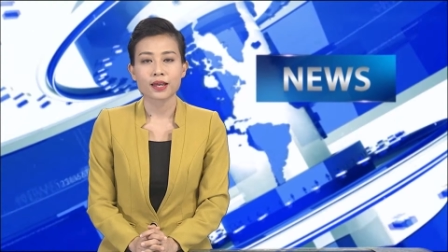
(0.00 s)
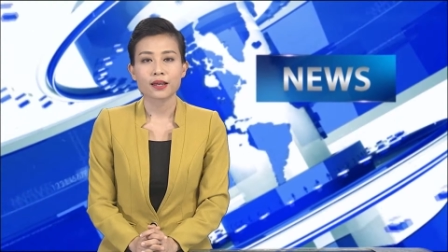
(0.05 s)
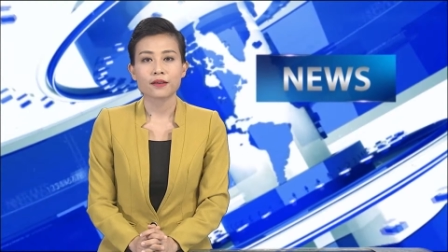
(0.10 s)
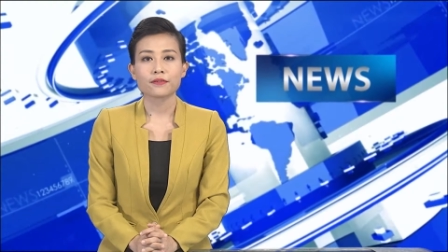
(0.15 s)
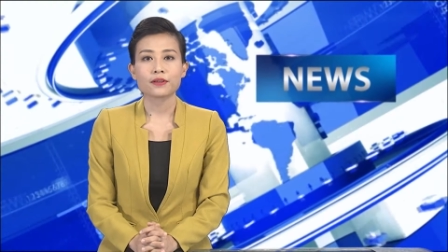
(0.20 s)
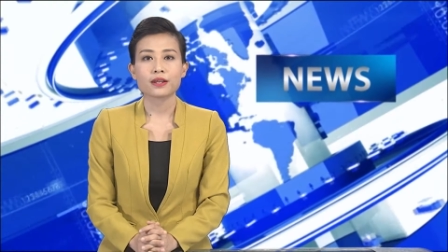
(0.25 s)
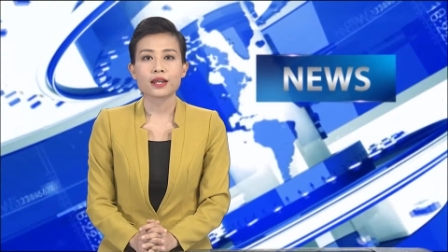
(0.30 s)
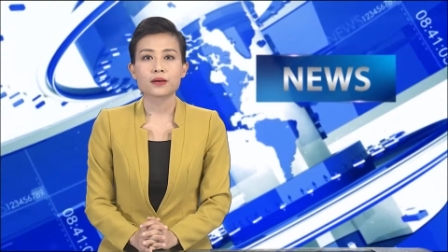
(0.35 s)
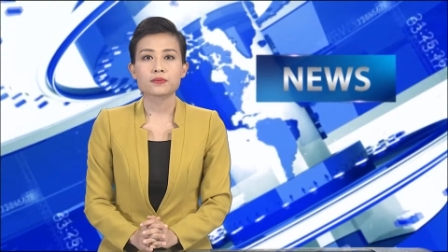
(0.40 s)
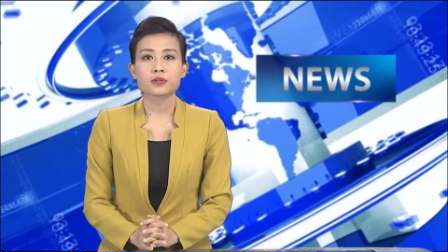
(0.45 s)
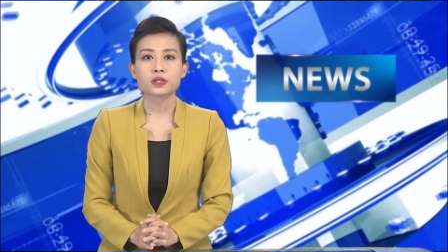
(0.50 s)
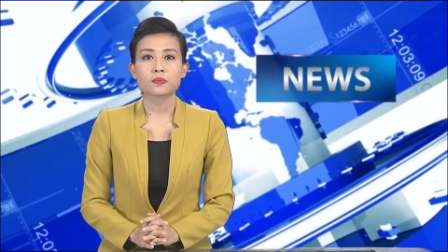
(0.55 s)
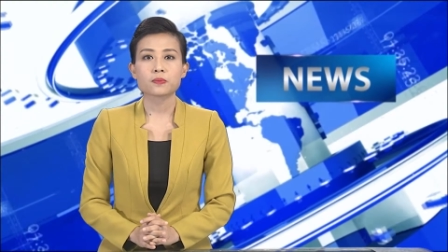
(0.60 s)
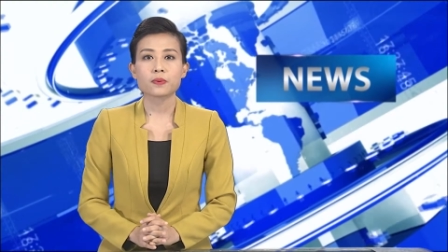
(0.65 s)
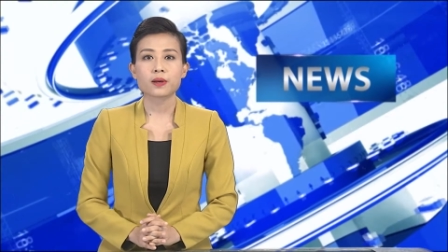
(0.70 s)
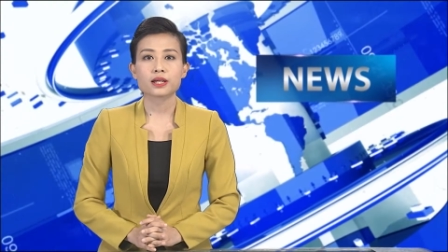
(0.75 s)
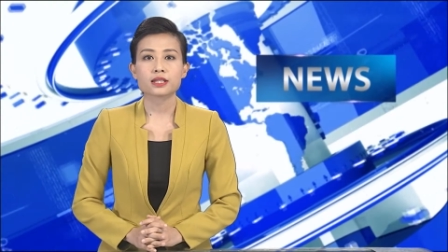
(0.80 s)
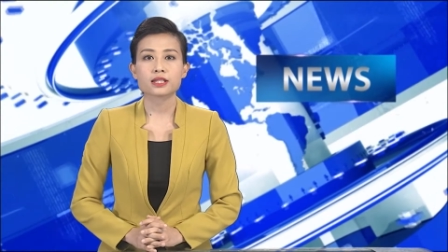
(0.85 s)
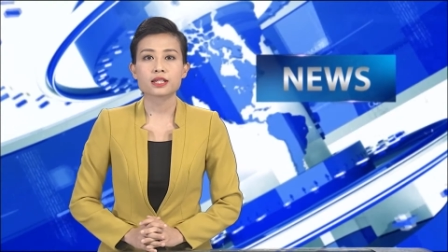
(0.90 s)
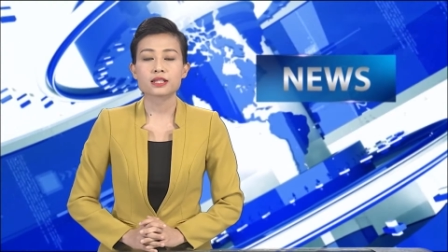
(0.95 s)
Vietnam
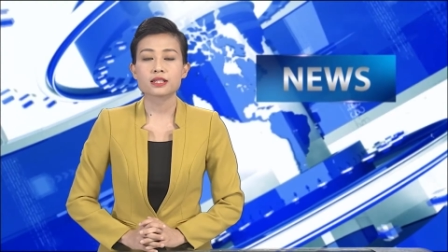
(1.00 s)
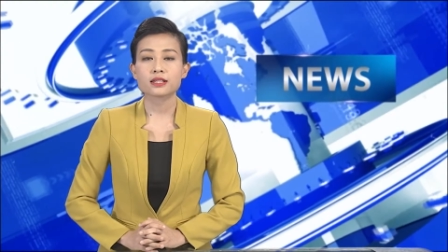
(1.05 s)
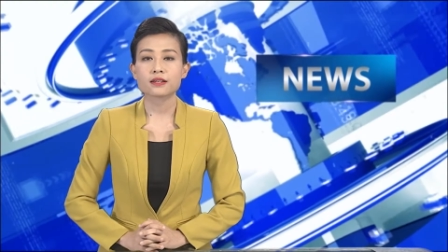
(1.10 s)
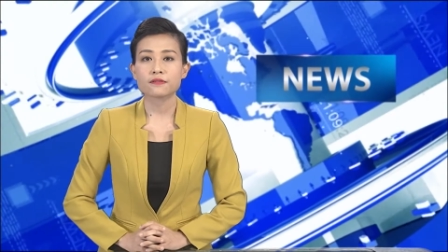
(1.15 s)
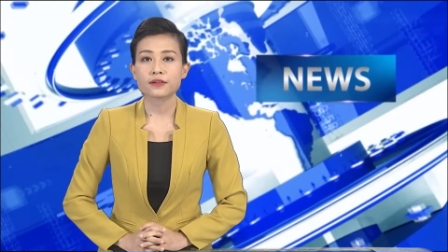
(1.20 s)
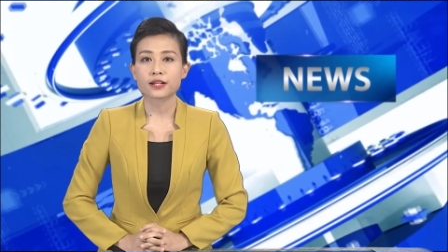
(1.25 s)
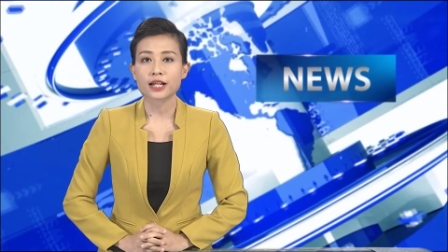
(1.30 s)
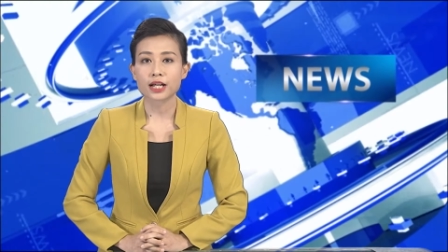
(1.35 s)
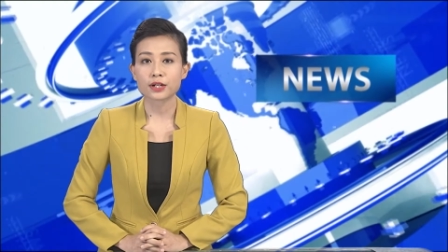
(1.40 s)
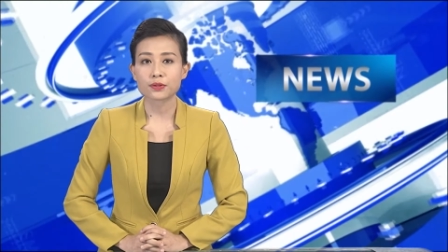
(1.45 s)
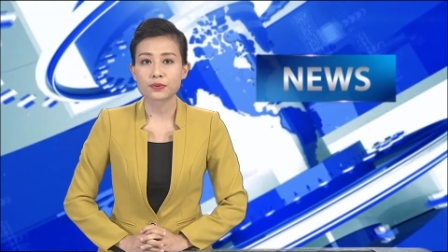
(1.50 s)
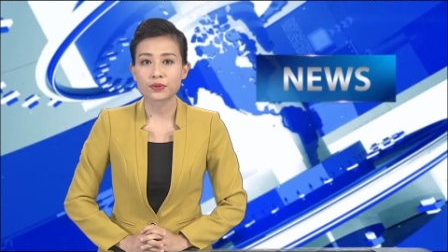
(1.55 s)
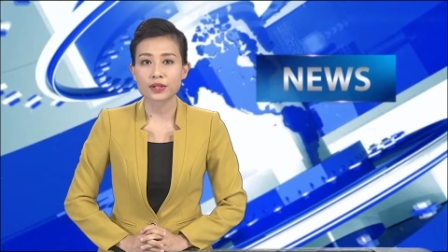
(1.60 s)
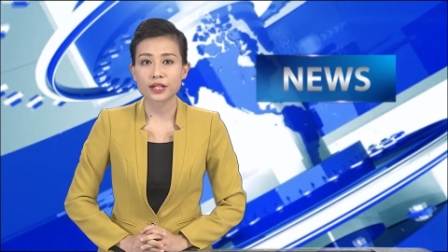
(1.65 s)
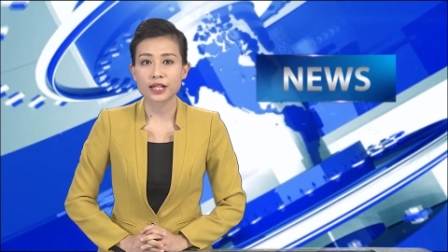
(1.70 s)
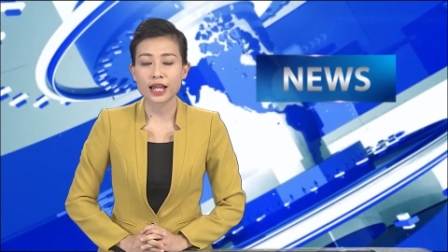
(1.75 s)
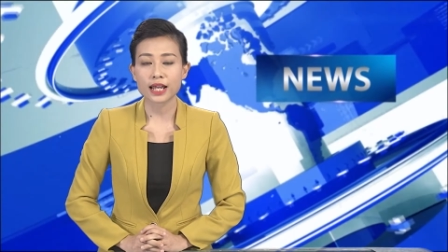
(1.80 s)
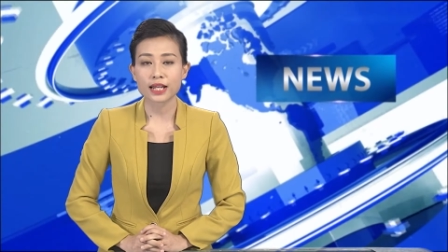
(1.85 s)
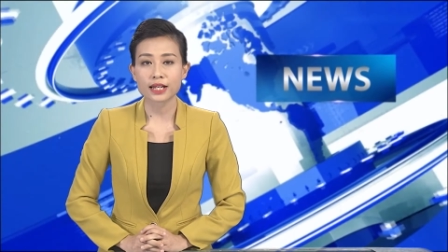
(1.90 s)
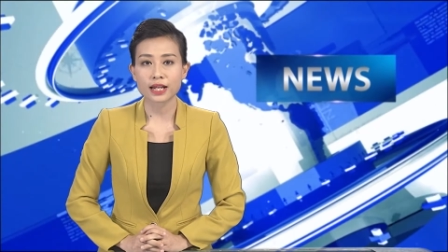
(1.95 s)
spent
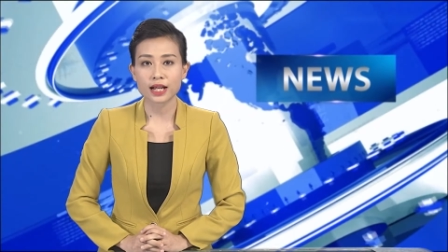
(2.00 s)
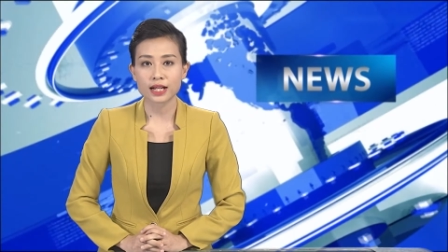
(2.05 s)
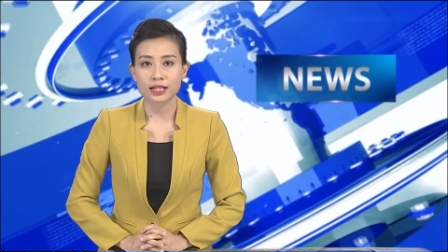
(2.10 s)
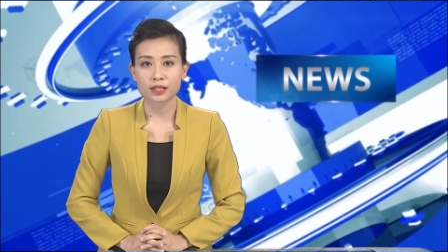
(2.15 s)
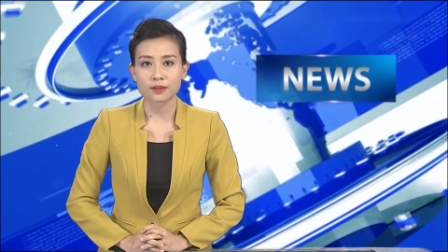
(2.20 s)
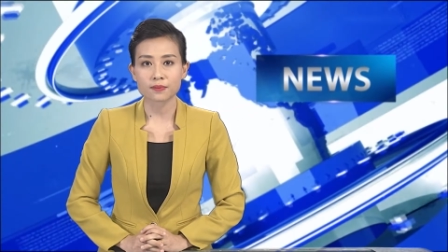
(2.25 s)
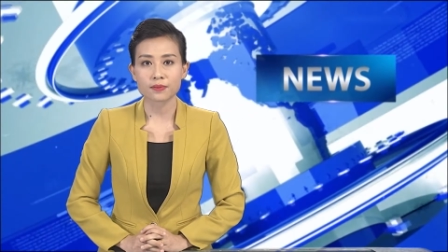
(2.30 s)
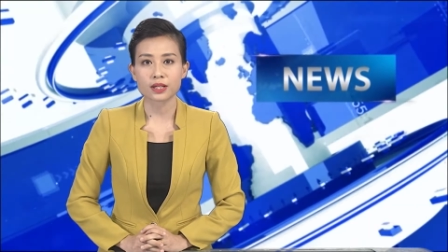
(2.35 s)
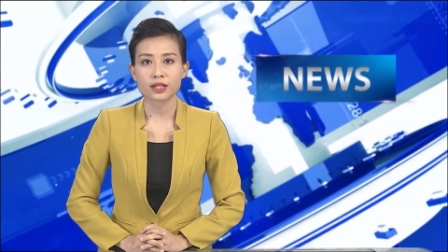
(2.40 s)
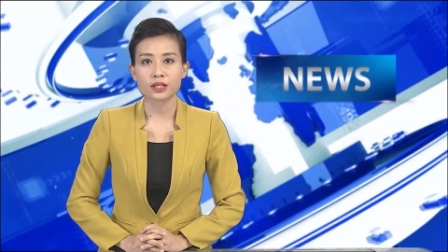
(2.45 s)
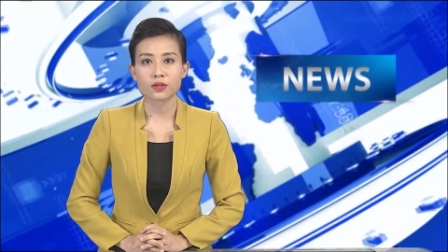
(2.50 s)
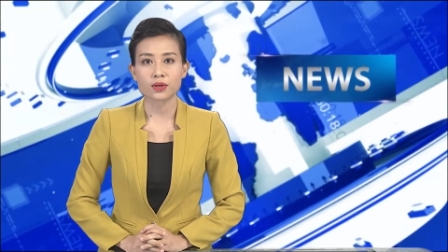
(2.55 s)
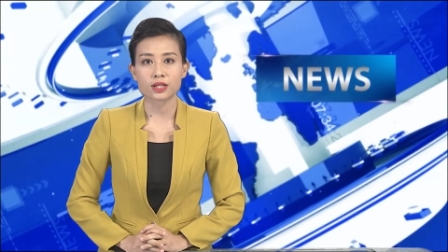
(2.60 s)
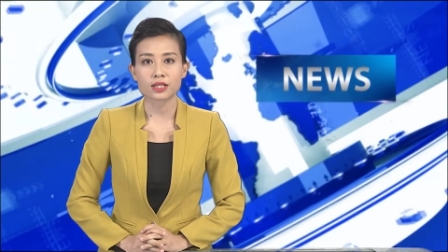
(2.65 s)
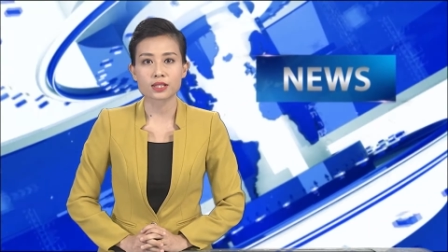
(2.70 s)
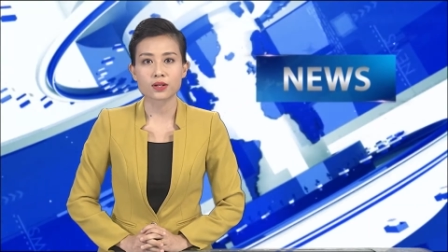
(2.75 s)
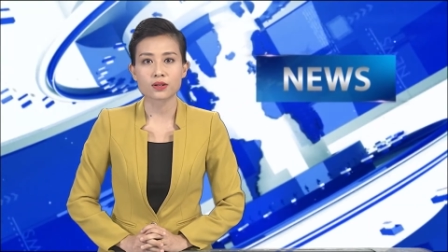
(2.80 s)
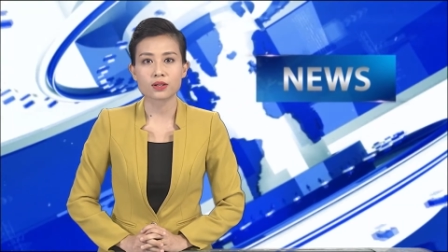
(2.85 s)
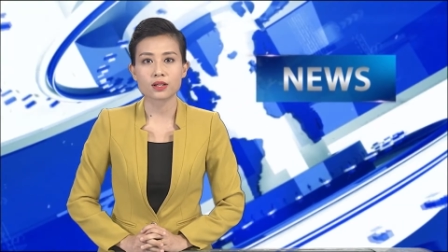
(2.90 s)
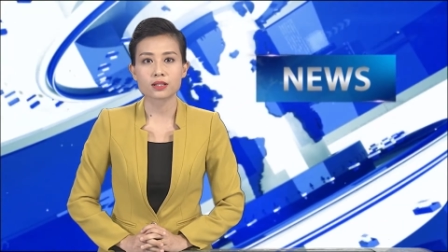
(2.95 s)
790 million US
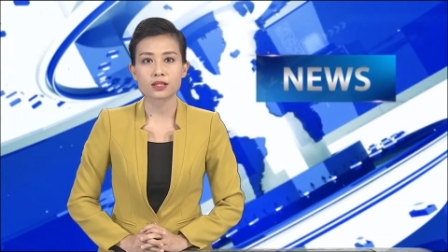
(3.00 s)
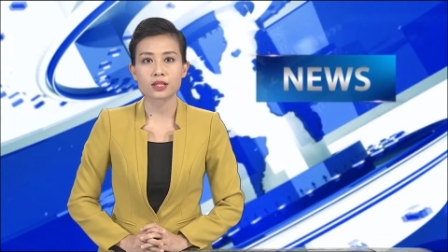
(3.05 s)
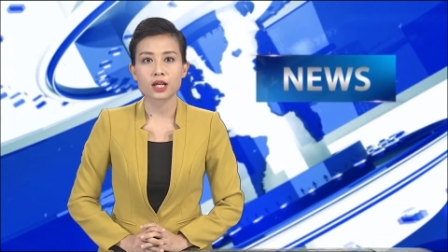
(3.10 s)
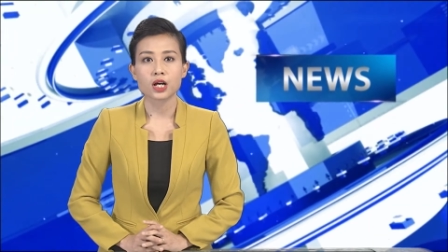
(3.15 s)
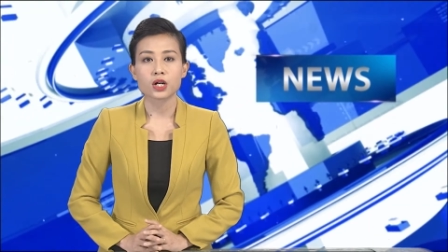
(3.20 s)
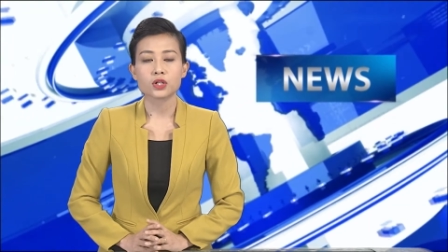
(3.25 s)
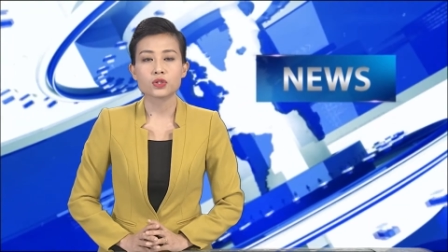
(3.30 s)
dollars